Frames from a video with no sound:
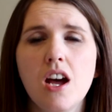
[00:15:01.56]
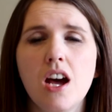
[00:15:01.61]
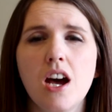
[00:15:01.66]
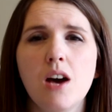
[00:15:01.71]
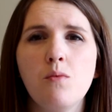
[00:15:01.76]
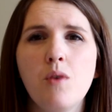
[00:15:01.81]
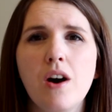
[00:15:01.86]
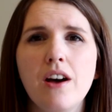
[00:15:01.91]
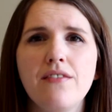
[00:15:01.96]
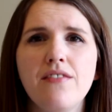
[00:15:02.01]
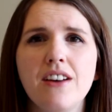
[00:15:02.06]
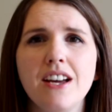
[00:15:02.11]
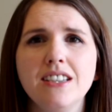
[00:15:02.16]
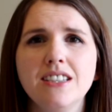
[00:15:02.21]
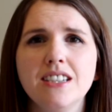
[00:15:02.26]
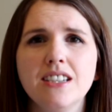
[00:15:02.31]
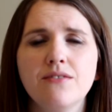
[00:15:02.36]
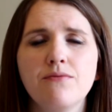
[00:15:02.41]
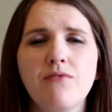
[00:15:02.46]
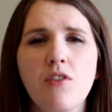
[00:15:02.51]
and what I
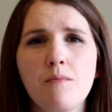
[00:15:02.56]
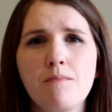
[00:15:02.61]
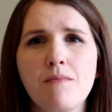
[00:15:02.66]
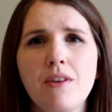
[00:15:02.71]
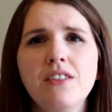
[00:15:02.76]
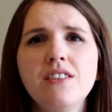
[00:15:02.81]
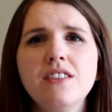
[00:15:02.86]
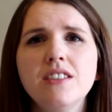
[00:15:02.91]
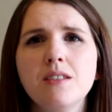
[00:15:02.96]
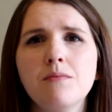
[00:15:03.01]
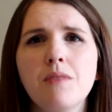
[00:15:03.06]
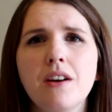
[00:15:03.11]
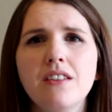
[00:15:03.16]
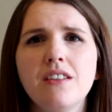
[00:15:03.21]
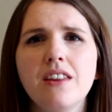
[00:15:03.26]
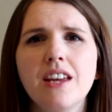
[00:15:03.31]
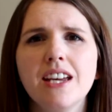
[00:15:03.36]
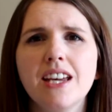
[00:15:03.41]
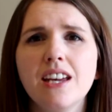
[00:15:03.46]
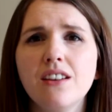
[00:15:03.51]
find is from month to
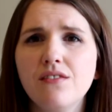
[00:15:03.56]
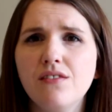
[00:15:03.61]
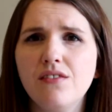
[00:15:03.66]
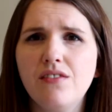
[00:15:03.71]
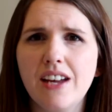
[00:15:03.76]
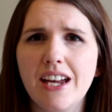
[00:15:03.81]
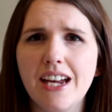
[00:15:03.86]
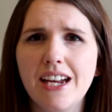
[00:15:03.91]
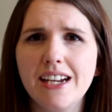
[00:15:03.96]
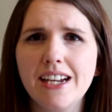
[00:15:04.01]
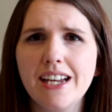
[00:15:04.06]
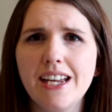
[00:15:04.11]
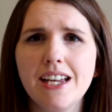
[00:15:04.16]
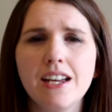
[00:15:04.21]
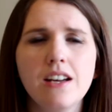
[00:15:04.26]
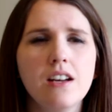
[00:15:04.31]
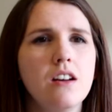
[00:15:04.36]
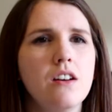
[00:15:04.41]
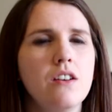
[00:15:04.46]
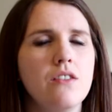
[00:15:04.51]
month it can vary.